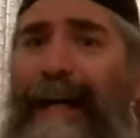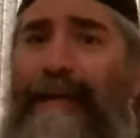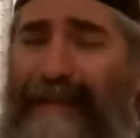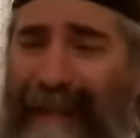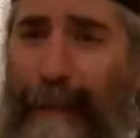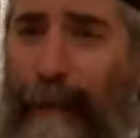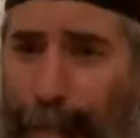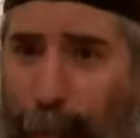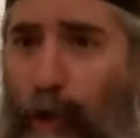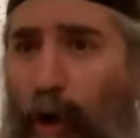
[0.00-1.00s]
at the time
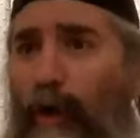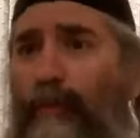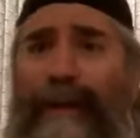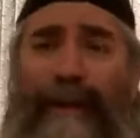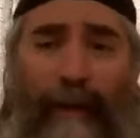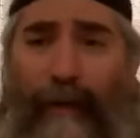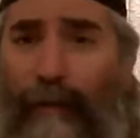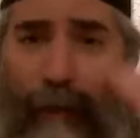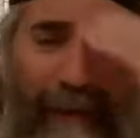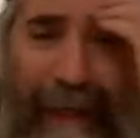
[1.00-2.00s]
of pogrom when, the,
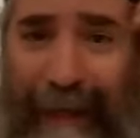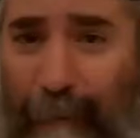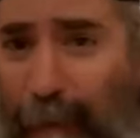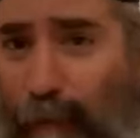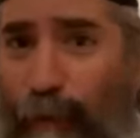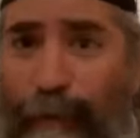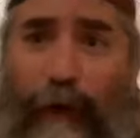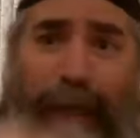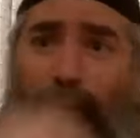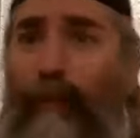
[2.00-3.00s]
when Chachamim were
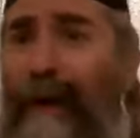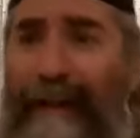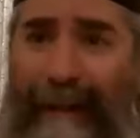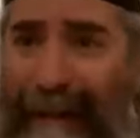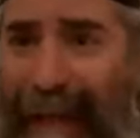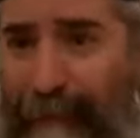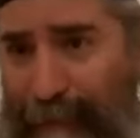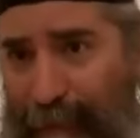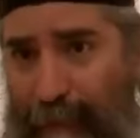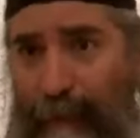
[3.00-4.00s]
falling right and
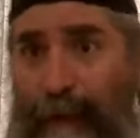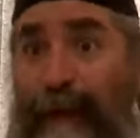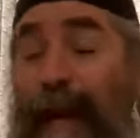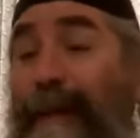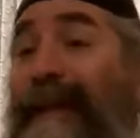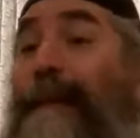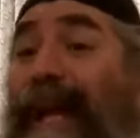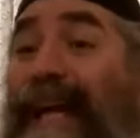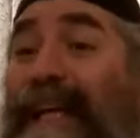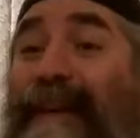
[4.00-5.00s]
left. I mean, Rabbi
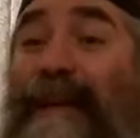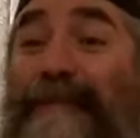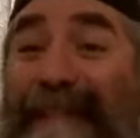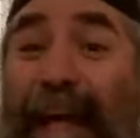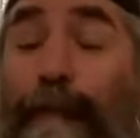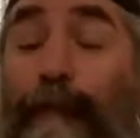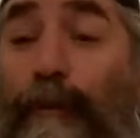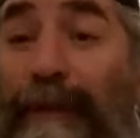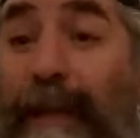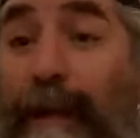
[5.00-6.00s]
Akiva himself
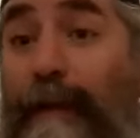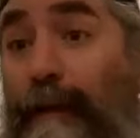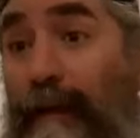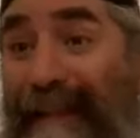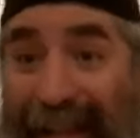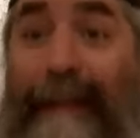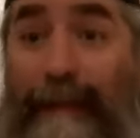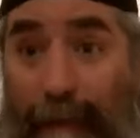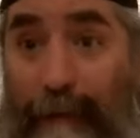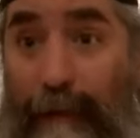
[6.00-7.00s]
will be
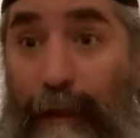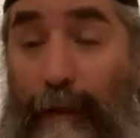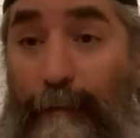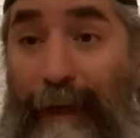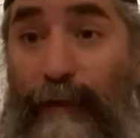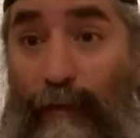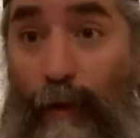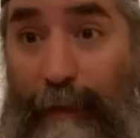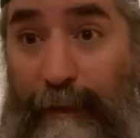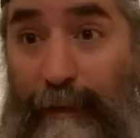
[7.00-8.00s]
killed by the
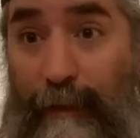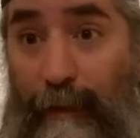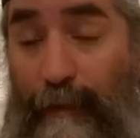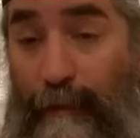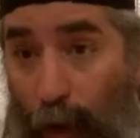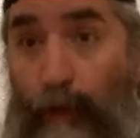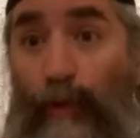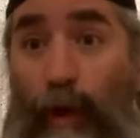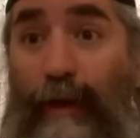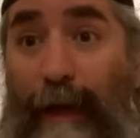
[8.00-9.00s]
Romans not
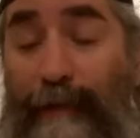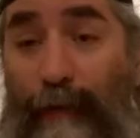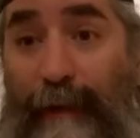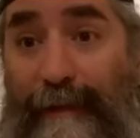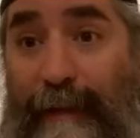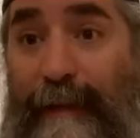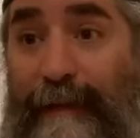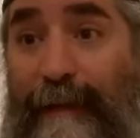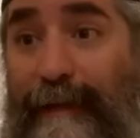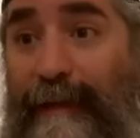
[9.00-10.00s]
too long after this,
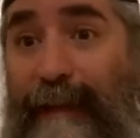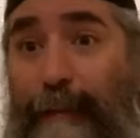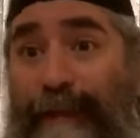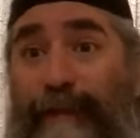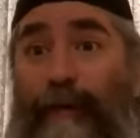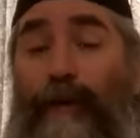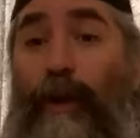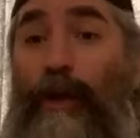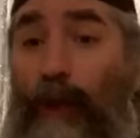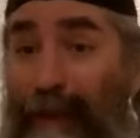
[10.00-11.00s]
this, this episode,
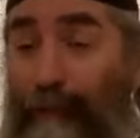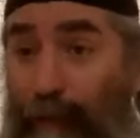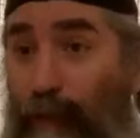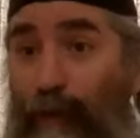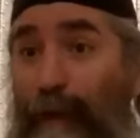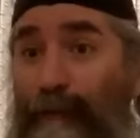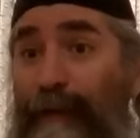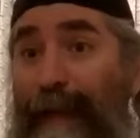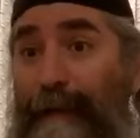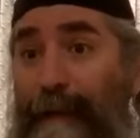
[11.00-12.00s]
not that too long after
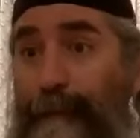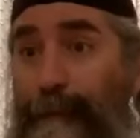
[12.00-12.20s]
that.